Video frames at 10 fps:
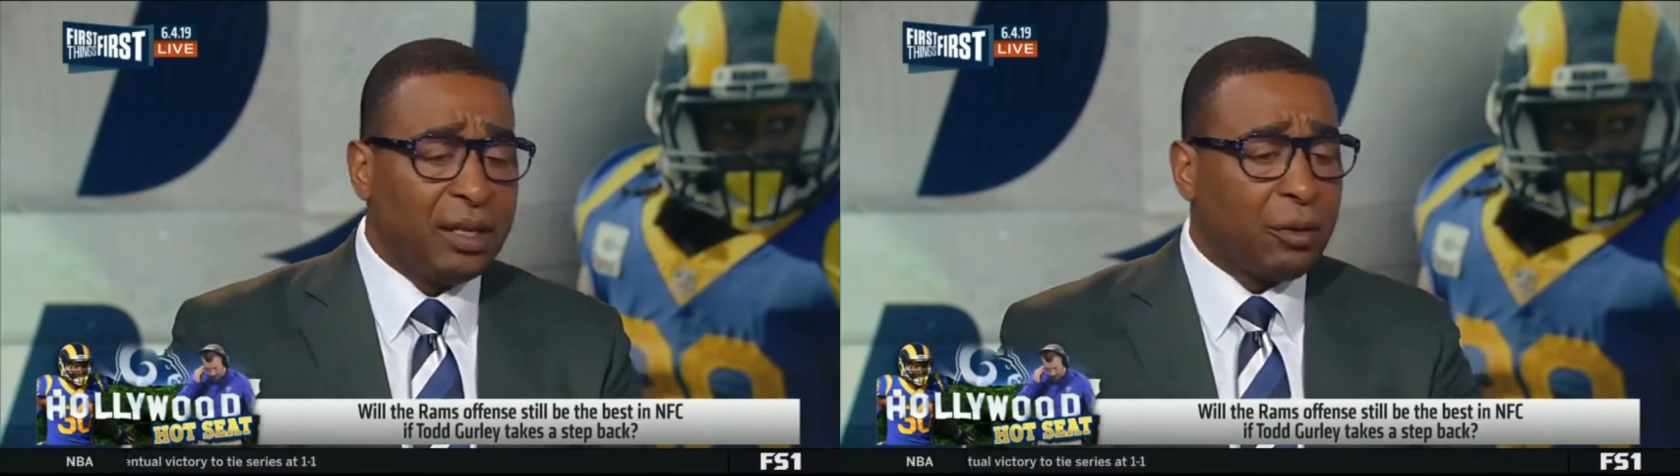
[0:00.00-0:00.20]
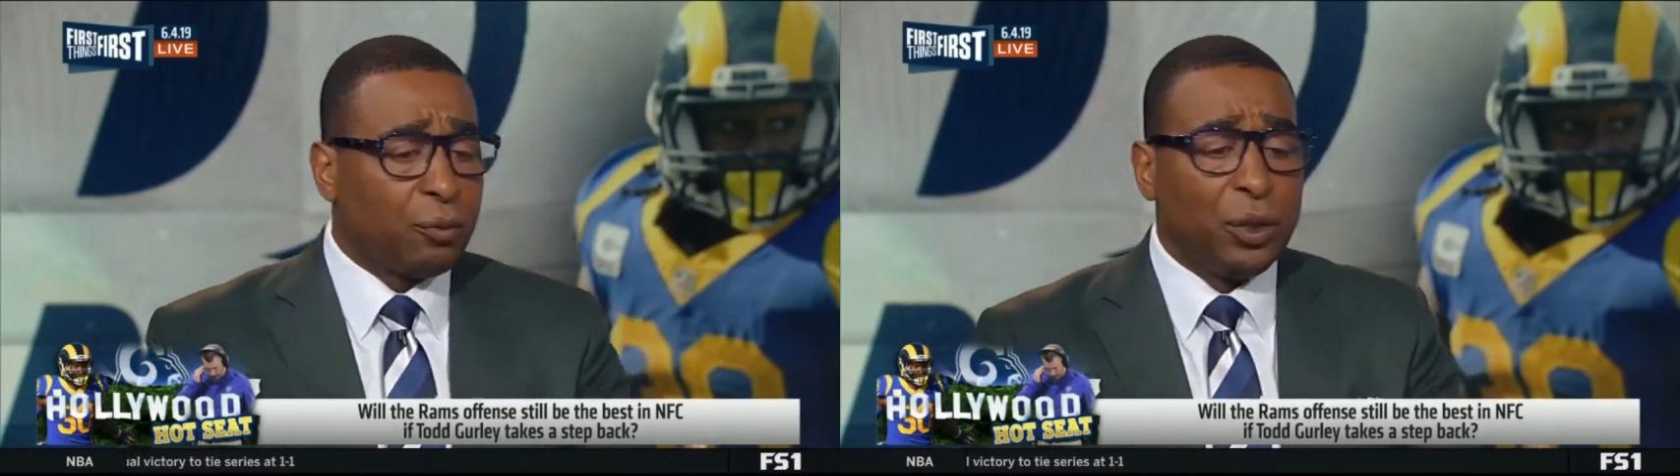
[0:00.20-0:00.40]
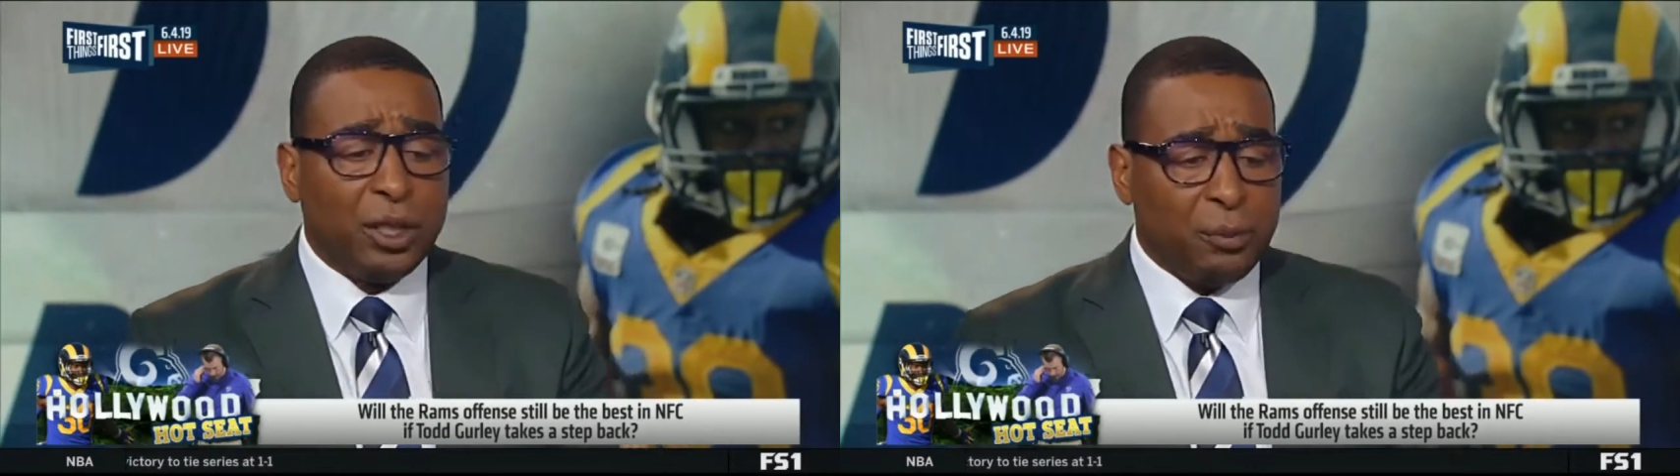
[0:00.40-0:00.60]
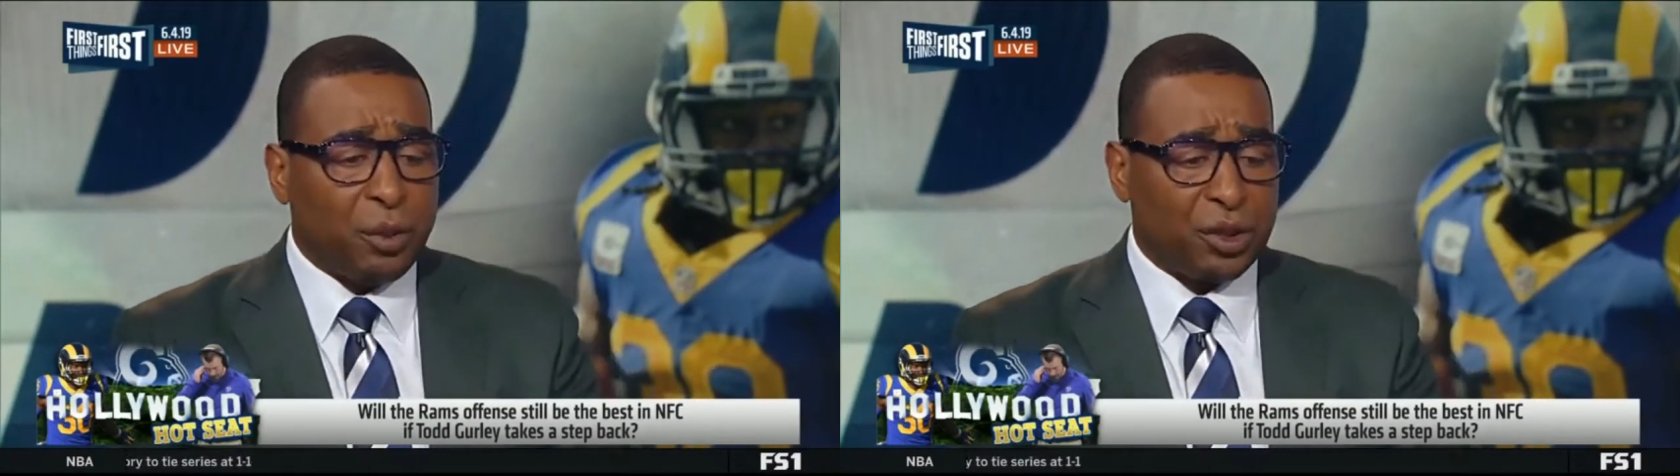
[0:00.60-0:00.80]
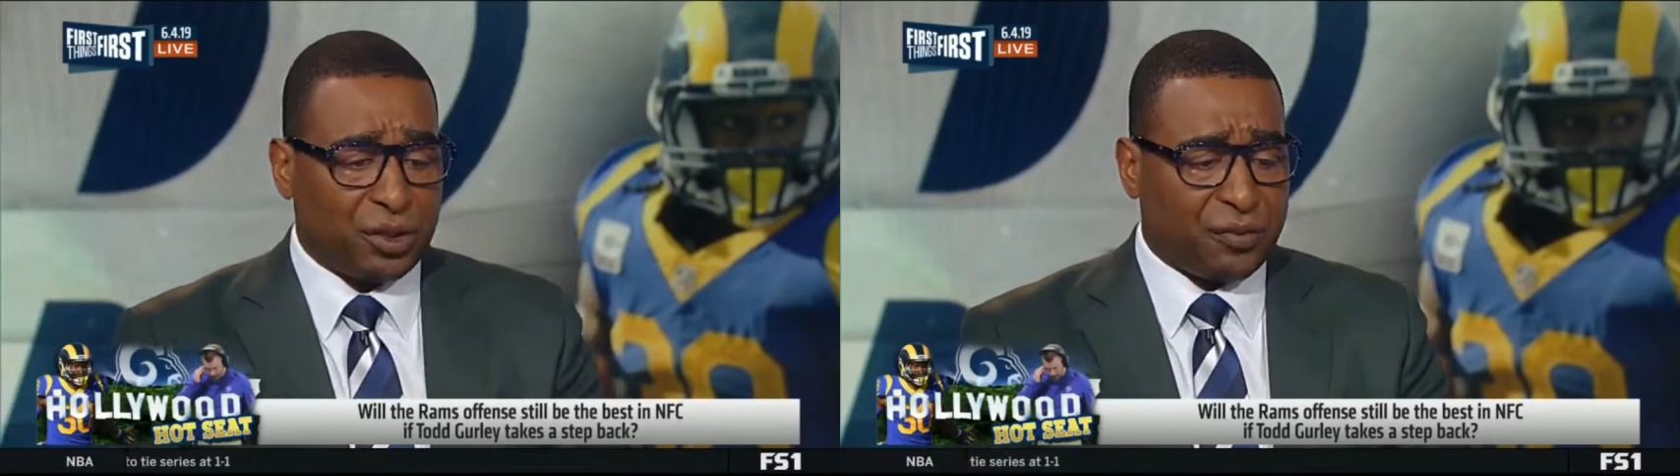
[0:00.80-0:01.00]
that really
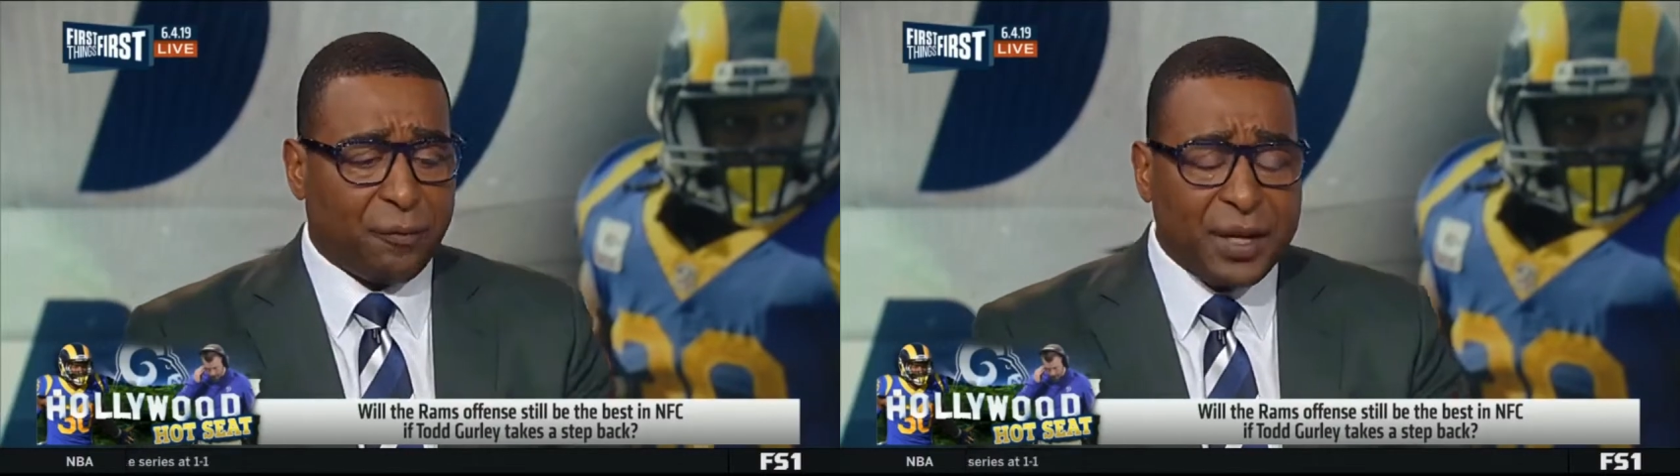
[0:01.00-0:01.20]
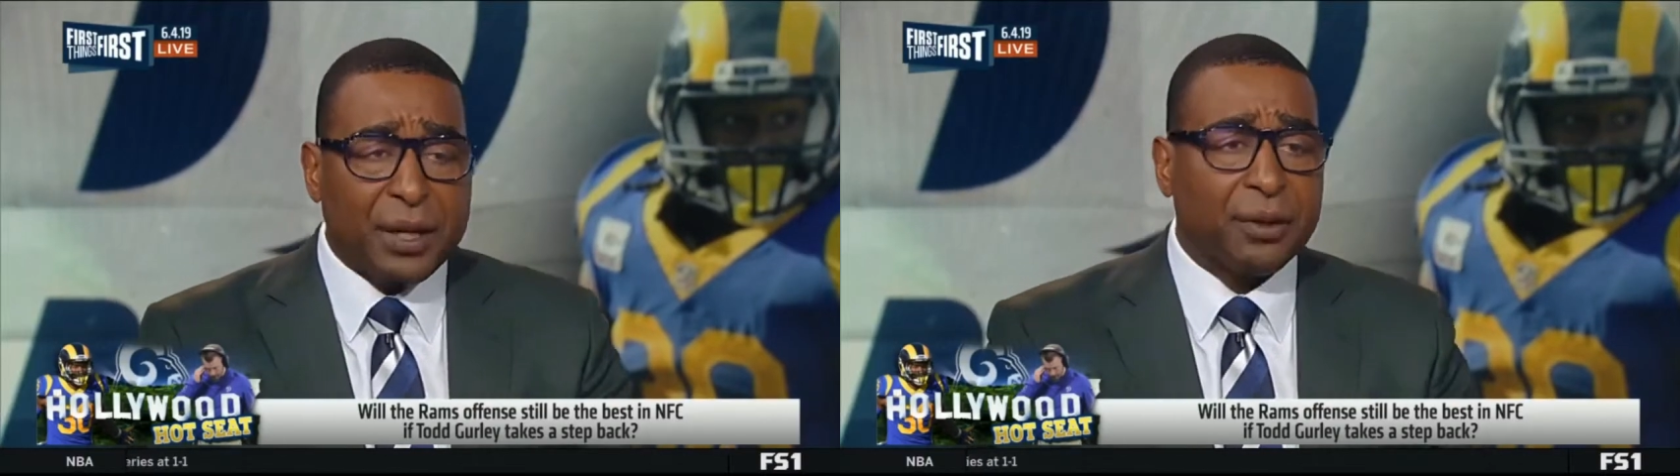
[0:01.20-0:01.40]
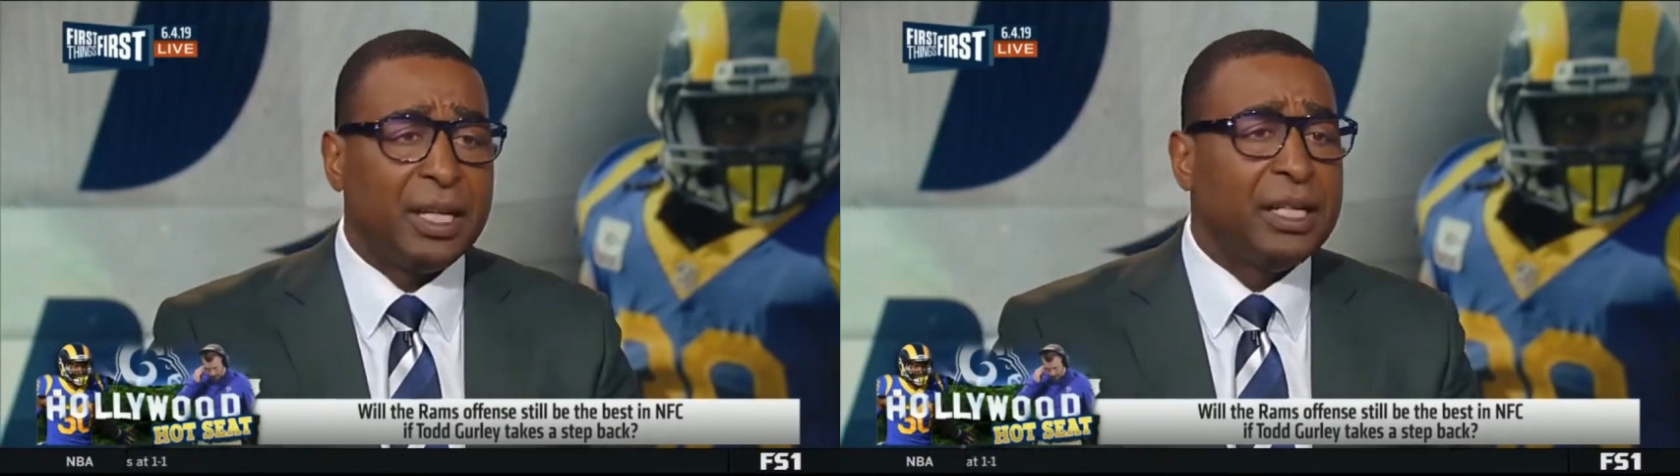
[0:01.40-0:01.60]
puts fear